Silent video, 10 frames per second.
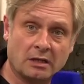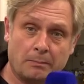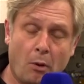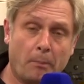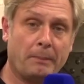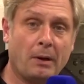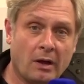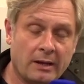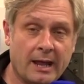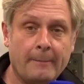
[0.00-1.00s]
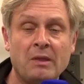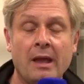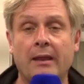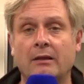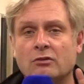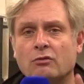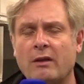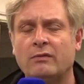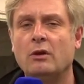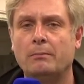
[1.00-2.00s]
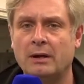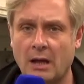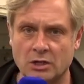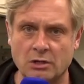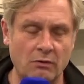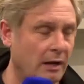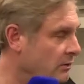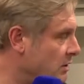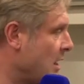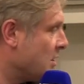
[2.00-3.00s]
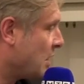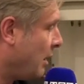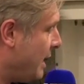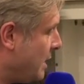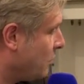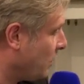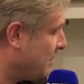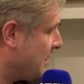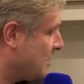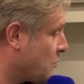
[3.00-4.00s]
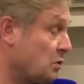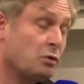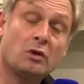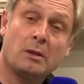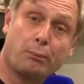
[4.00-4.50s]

So you pop your part in there, and it's great for doing production runs. So here you've got your disc, which will do your